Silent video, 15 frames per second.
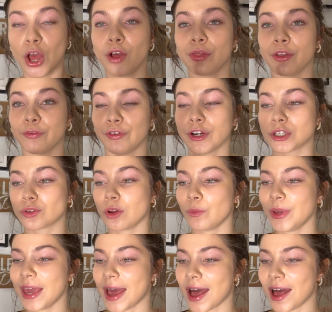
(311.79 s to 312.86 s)
The first one we
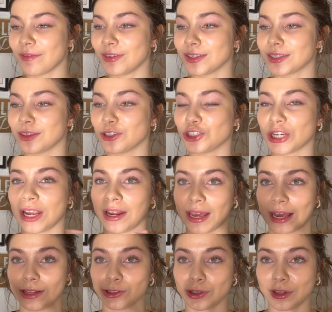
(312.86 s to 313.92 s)
have is in the shade
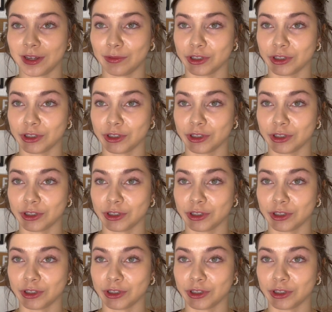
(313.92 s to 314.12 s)
Candlelit,